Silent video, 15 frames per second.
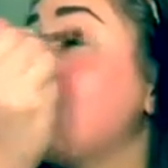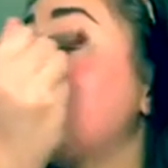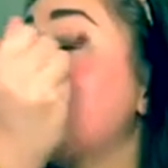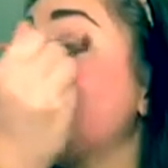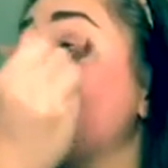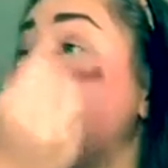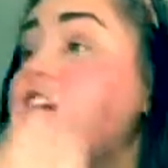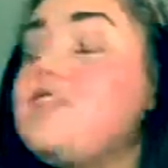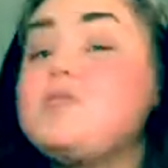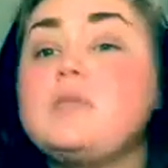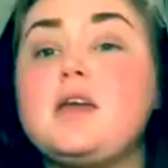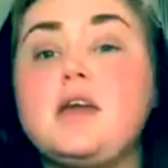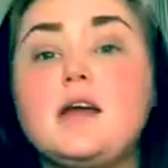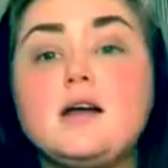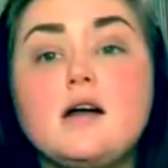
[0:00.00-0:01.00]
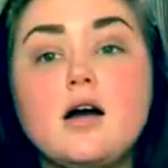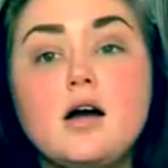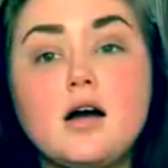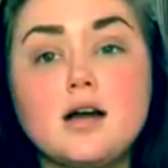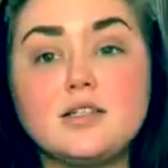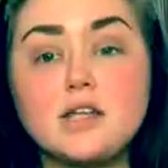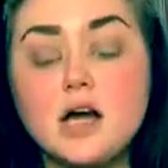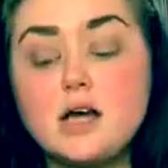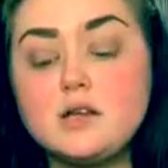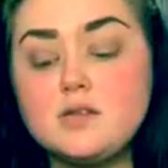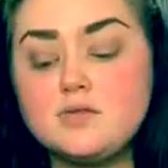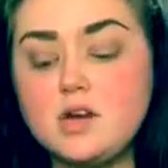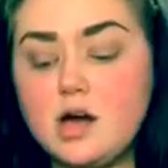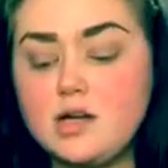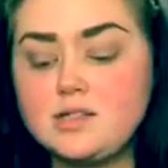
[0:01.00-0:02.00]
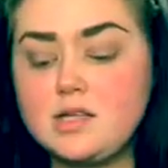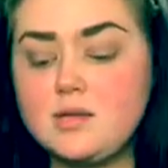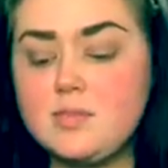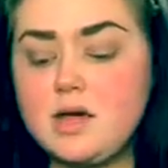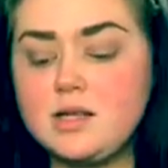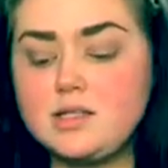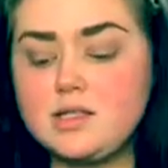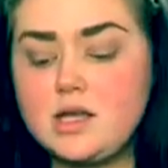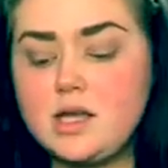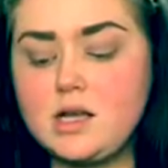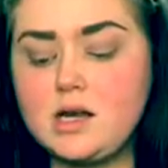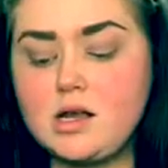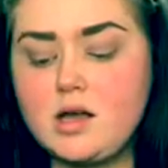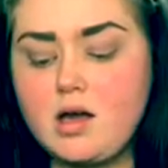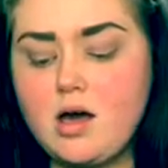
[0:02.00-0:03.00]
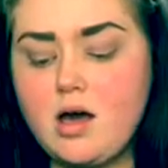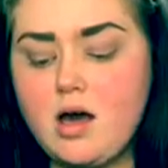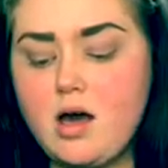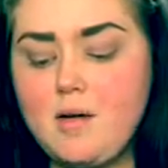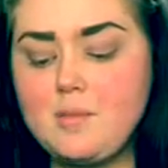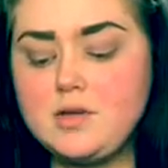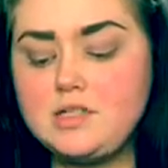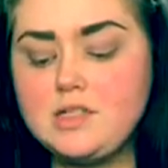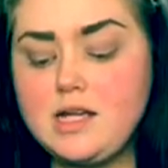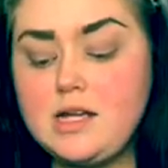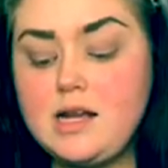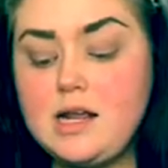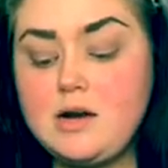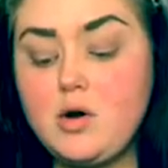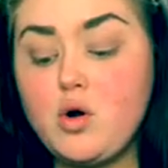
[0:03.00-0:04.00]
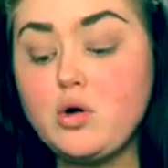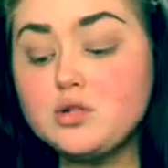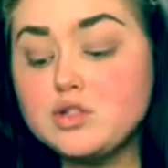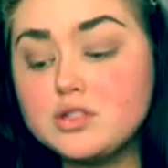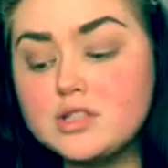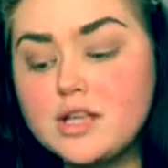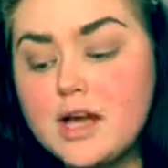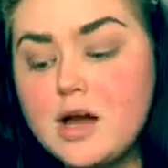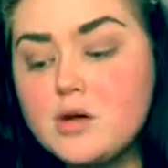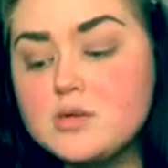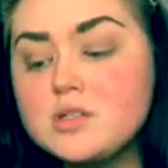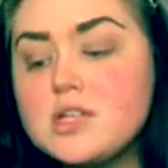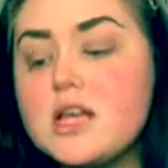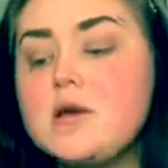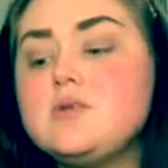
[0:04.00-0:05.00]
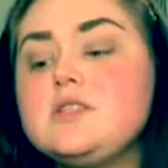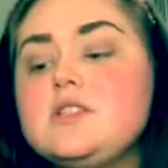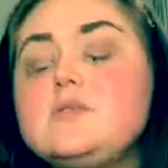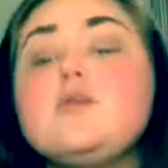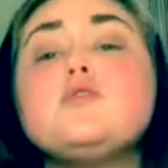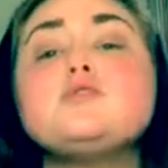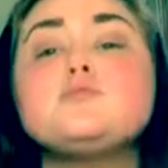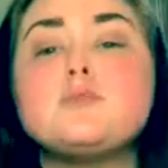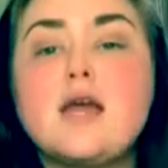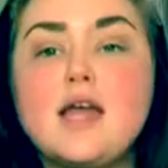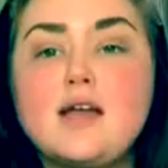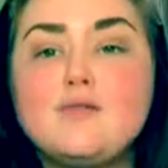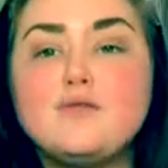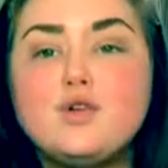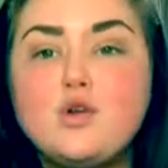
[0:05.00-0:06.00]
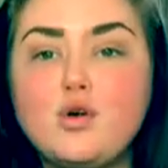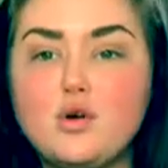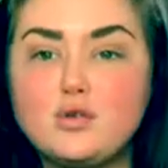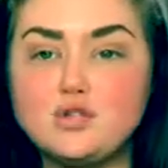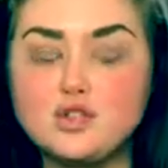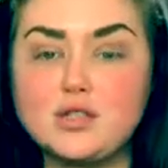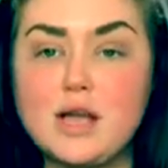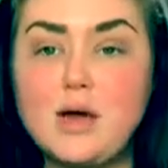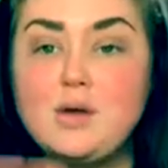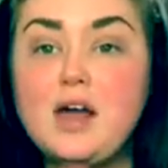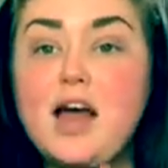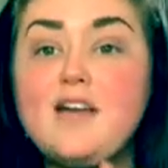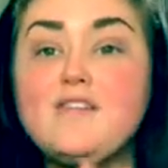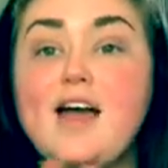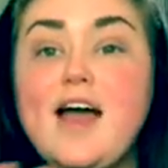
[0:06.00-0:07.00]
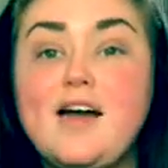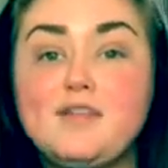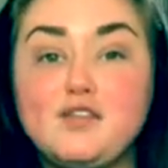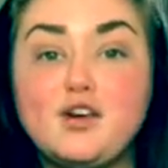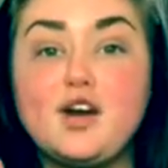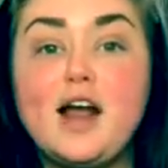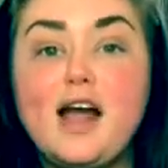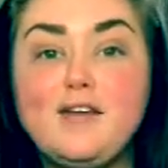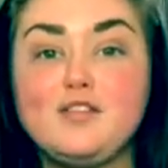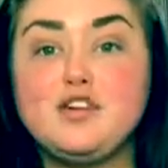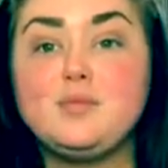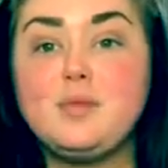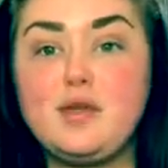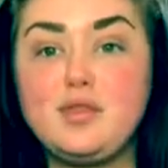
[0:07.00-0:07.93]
gave me a ton of nausea medicine, did an ultrasound. It was the most painful ultrasound I've ever been